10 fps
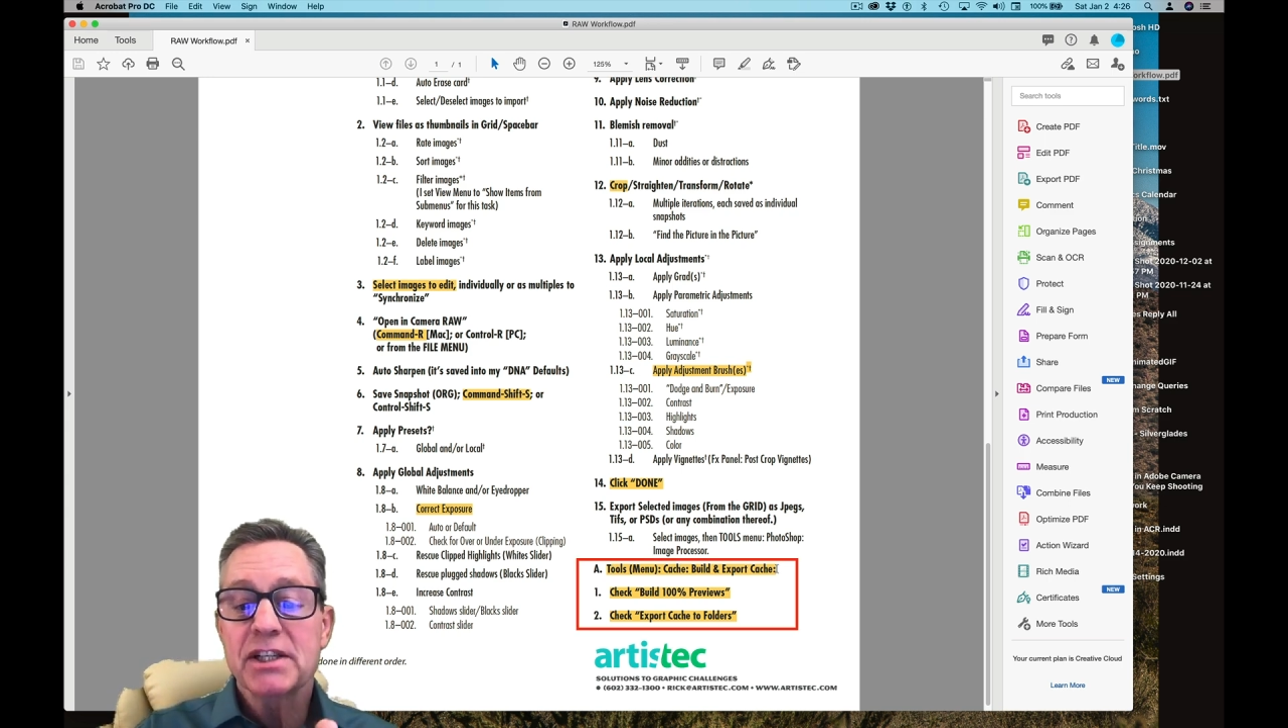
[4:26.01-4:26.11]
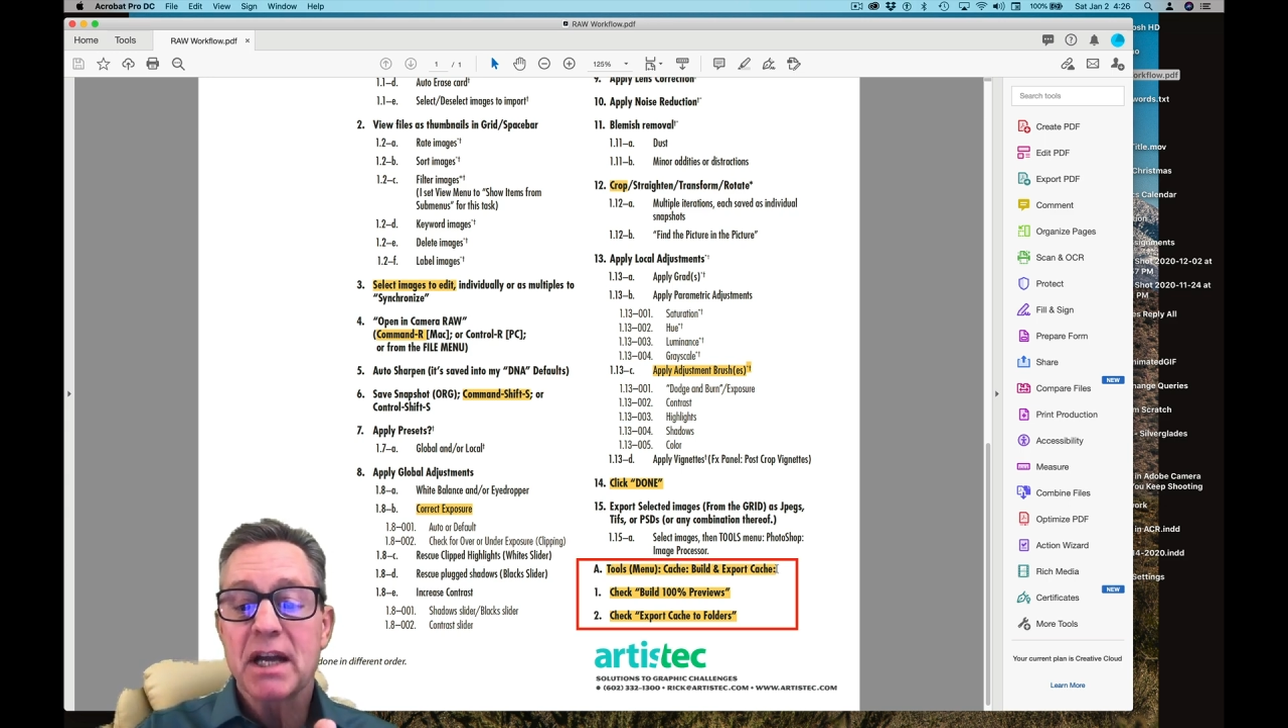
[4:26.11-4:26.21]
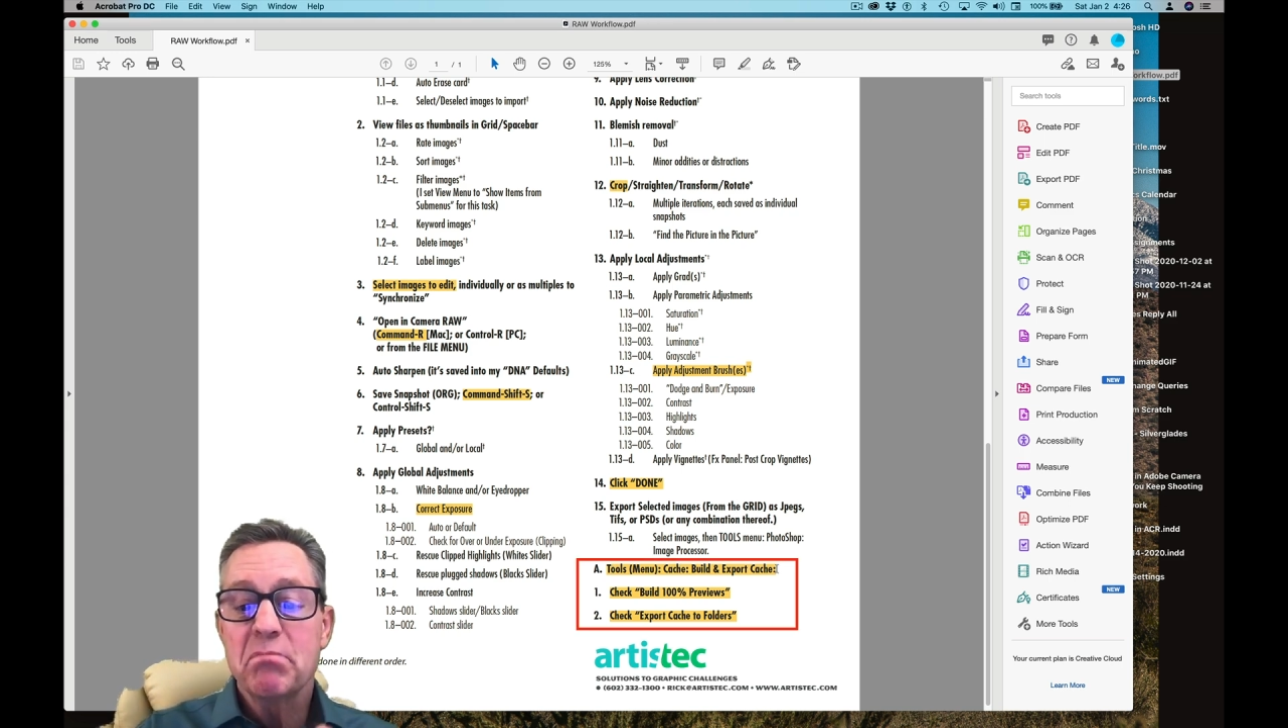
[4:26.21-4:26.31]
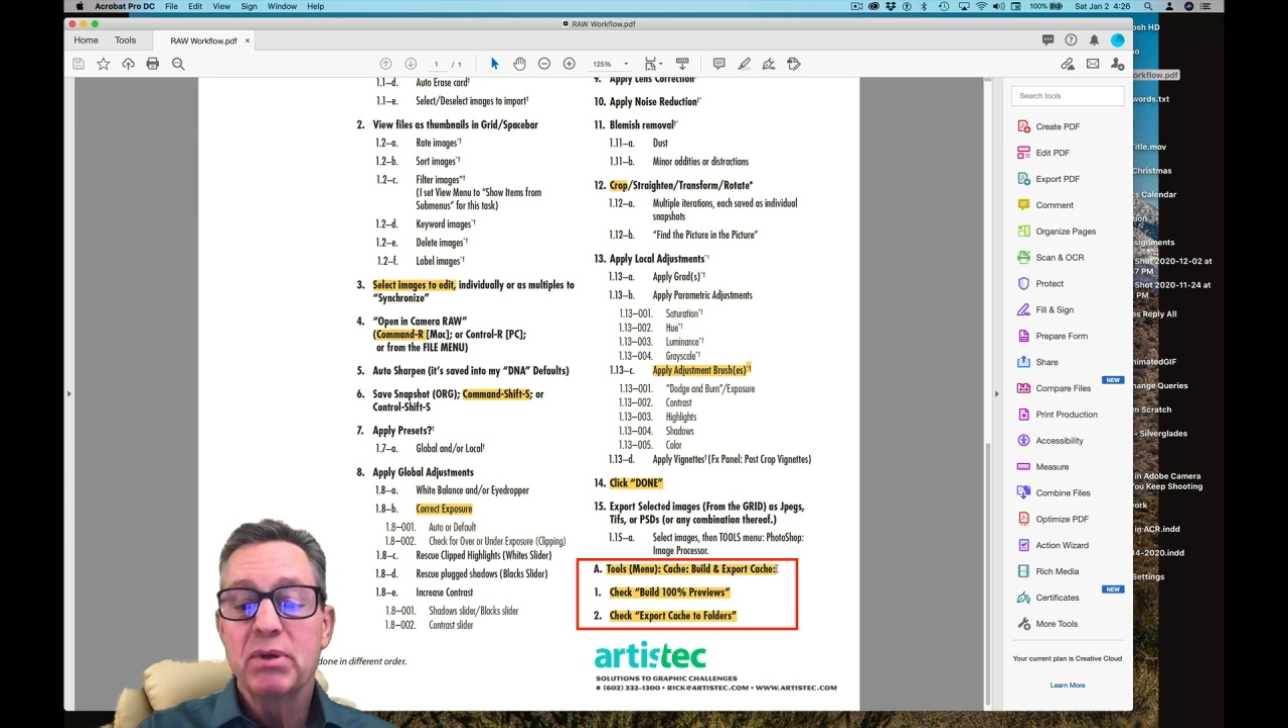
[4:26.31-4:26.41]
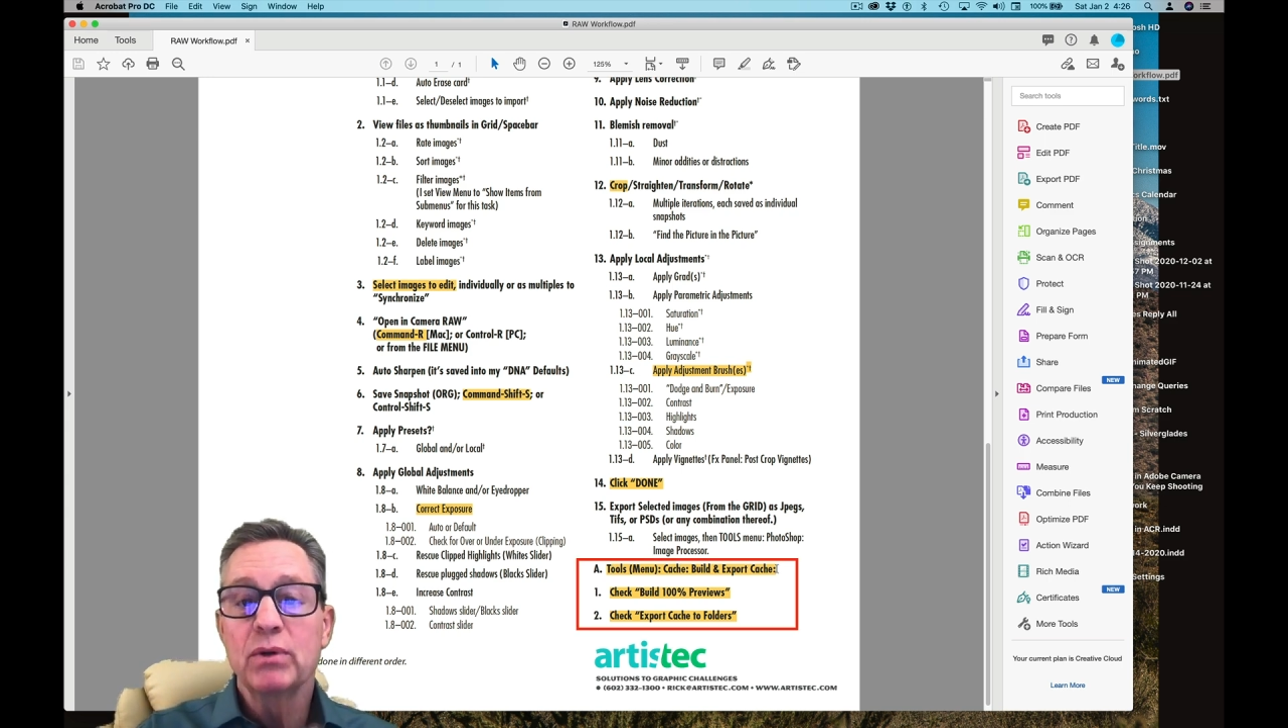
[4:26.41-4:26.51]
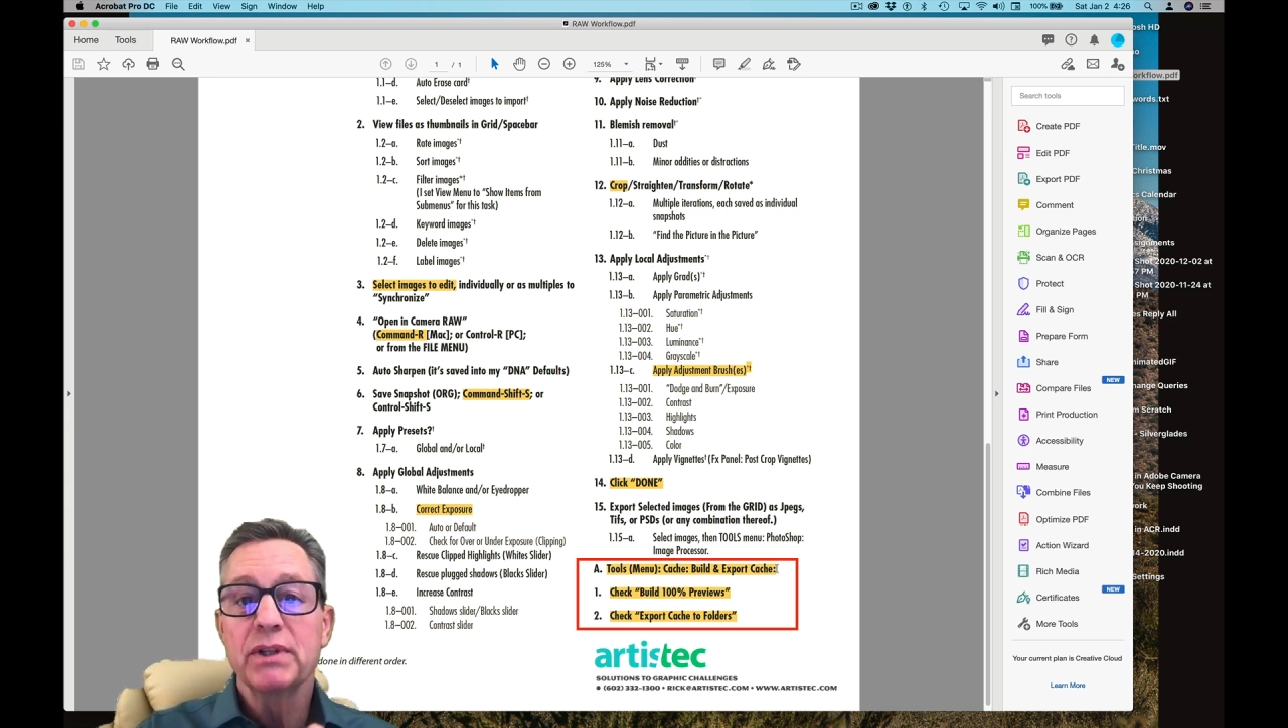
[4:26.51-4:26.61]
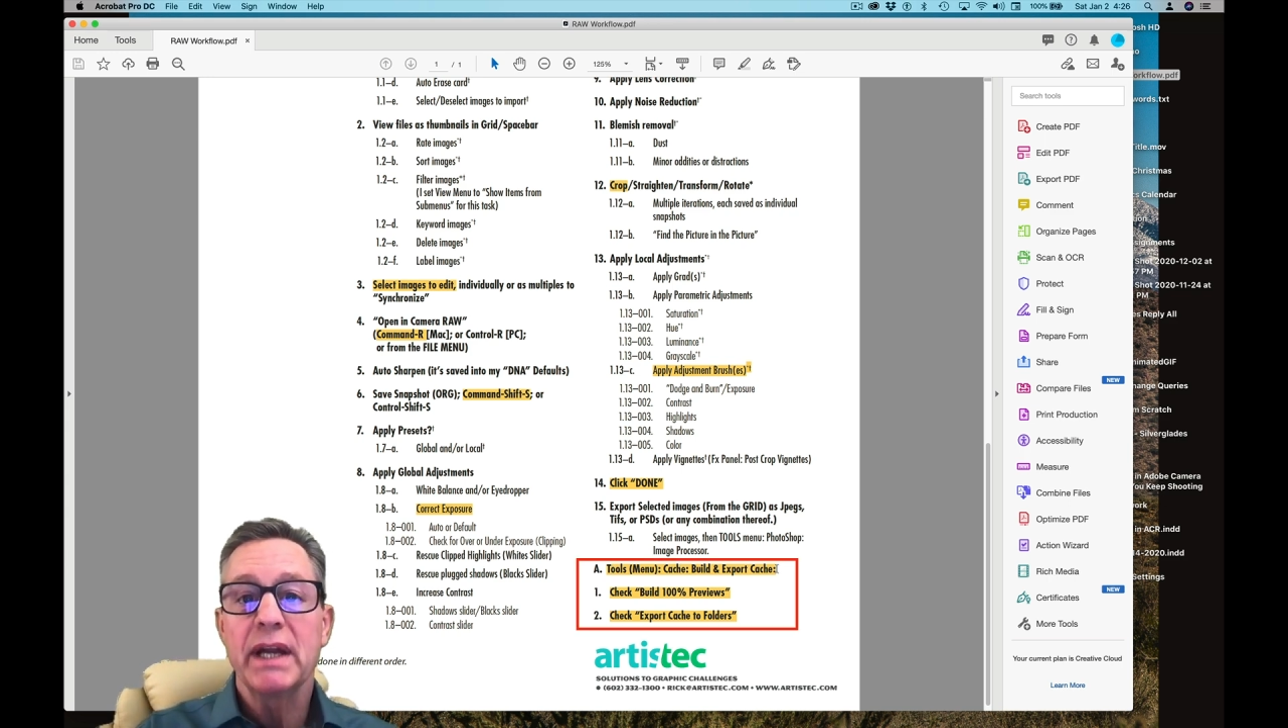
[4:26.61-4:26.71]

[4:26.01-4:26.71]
and I build and